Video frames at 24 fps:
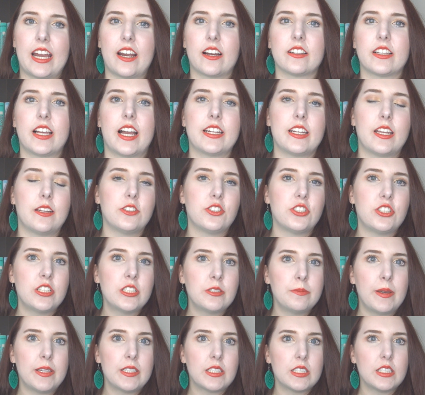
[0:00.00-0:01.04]
Caroline and
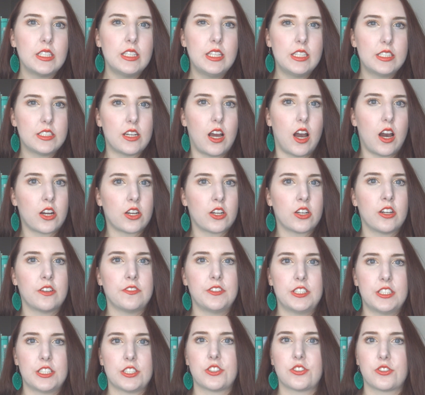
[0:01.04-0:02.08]
she's basically the daughter
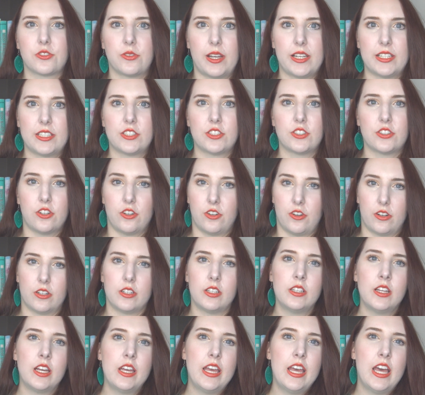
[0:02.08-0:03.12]
of a disgraced
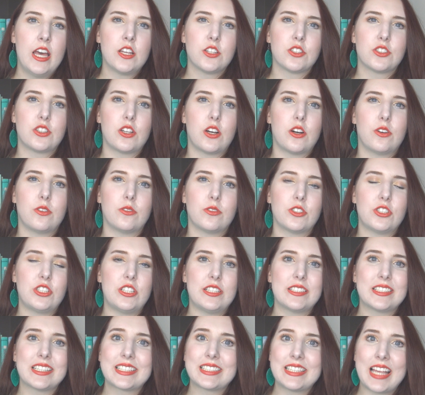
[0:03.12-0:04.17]
earl. So
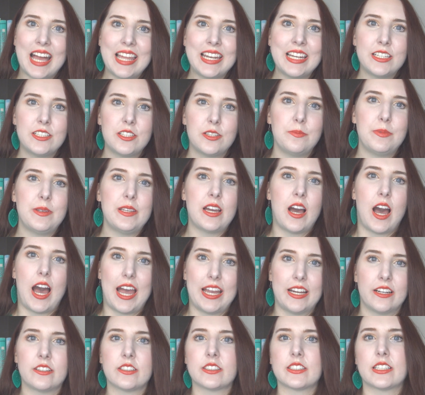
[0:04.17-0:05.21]
she's excited to be
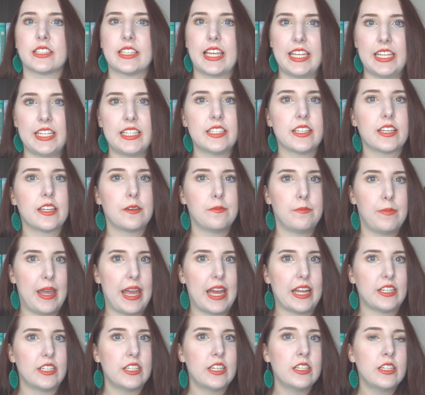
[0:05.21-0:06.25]
hired as a lady
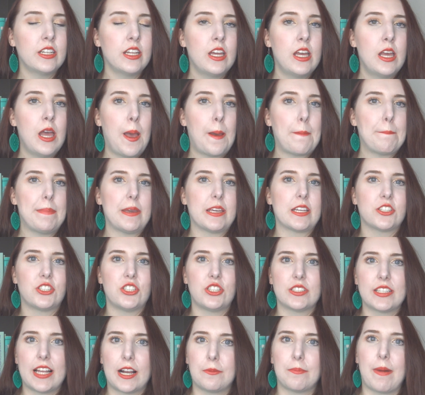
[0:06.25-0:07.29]
companion because
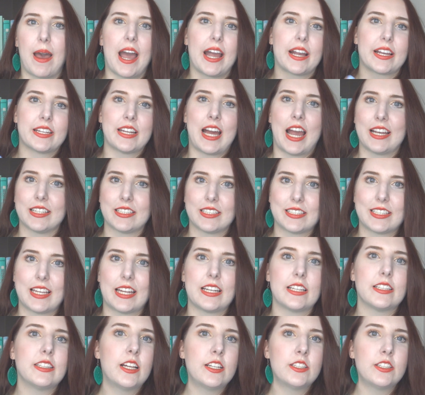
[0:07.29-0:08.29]
she's now back in high society